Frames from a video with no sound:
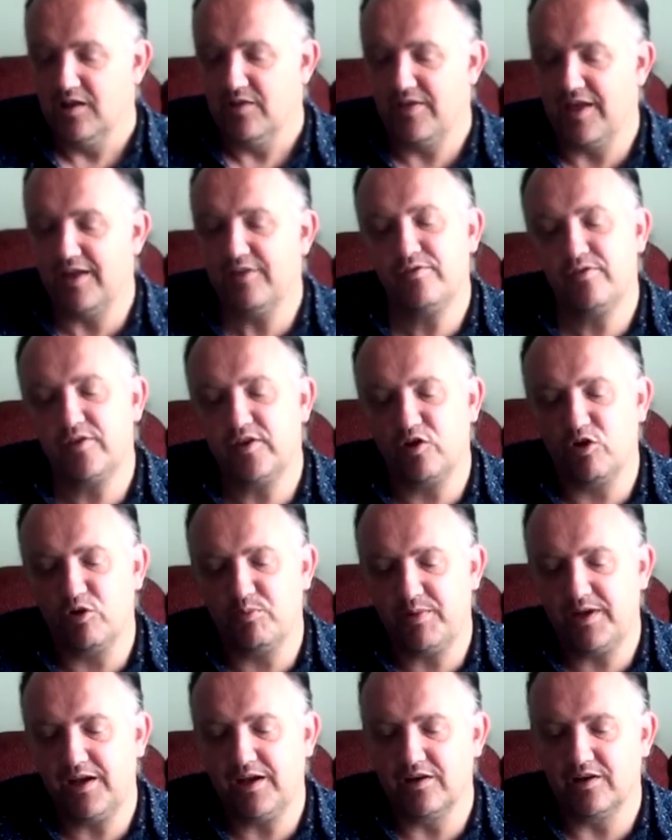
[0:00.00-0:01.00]
Then for the
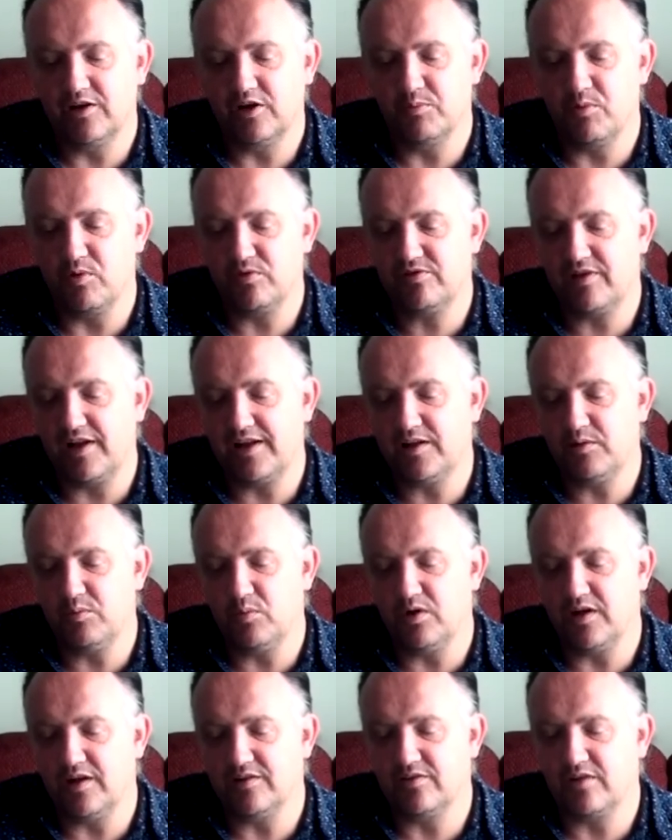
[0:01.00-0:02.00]
European, your most likely
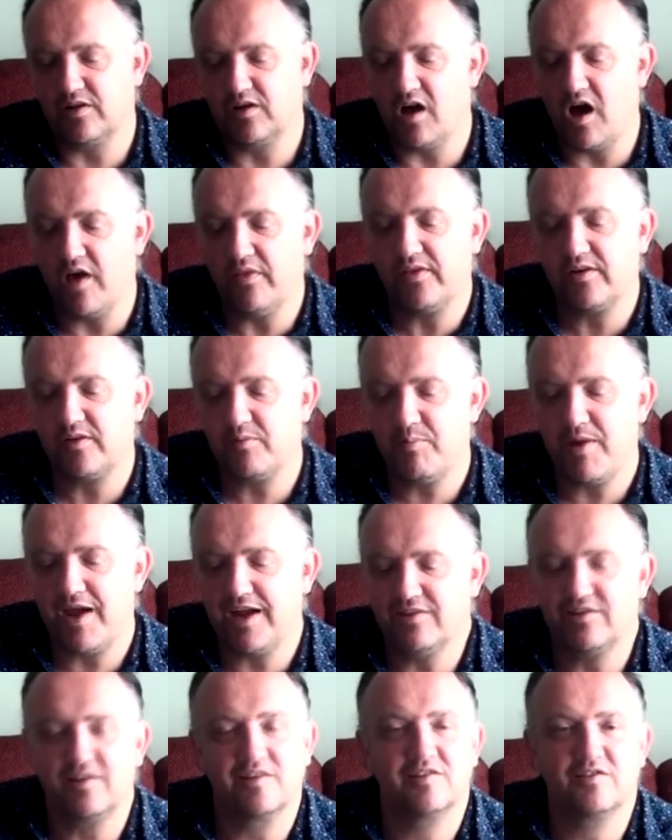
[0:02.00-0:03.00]
one is the Gothic
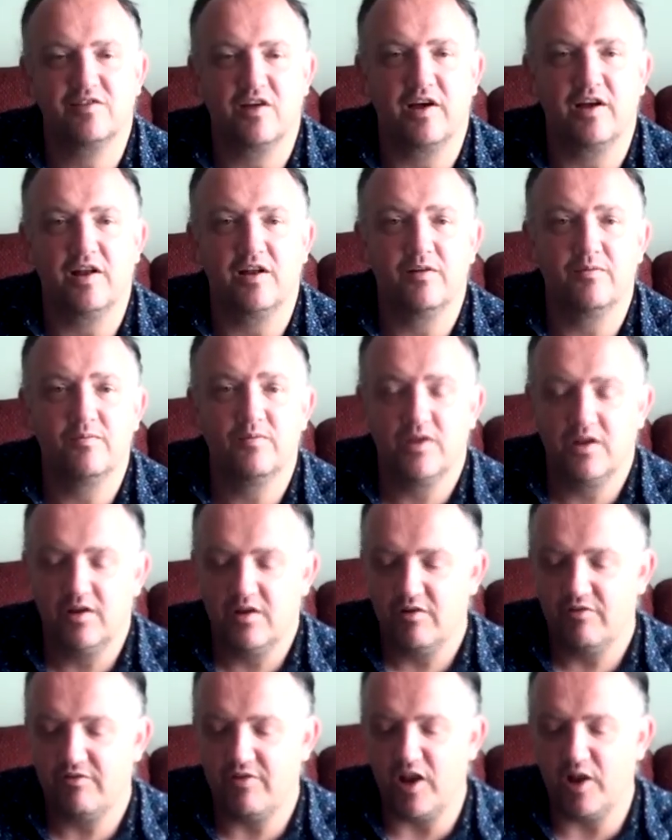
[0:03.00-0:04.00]
painting style,
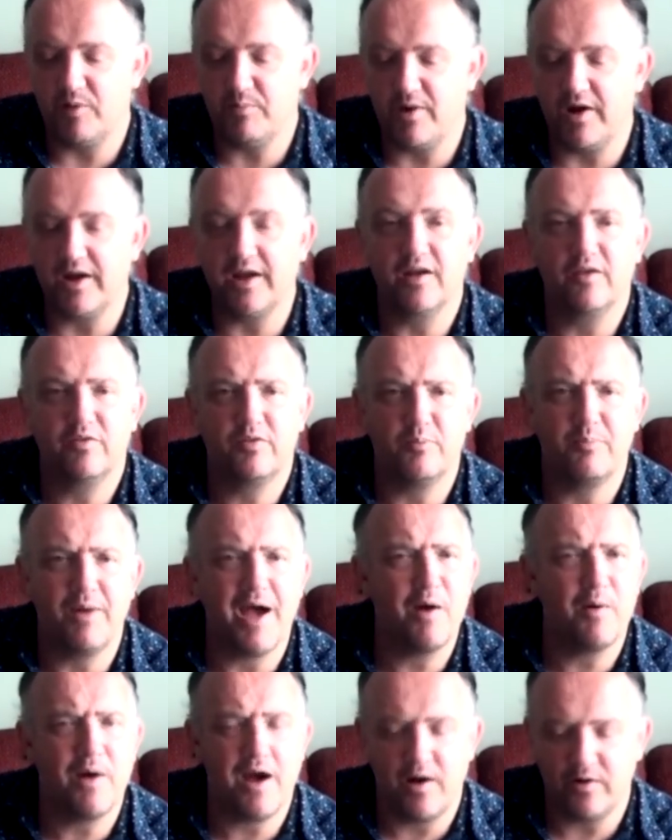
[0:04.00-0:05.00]
followed by the
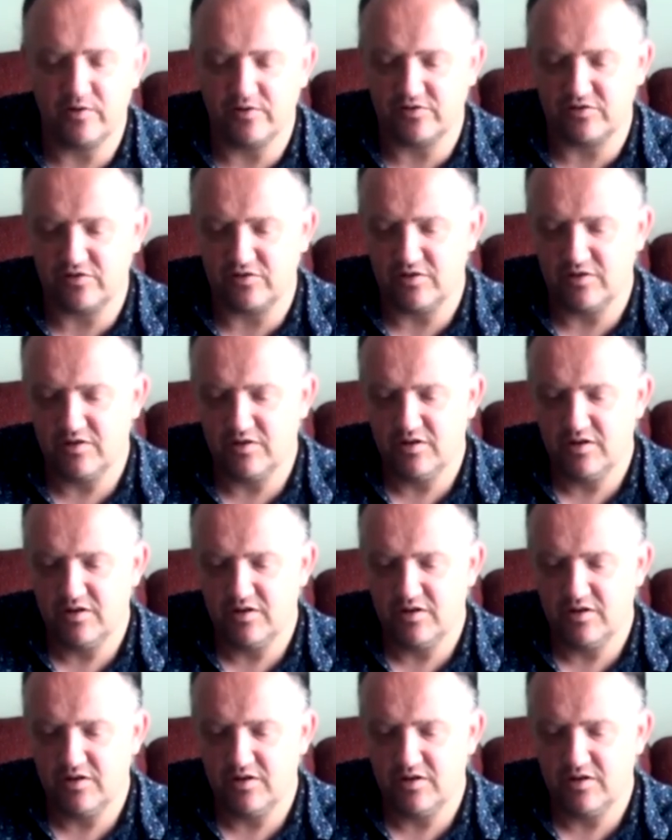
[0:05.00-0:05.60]
Bauhaus,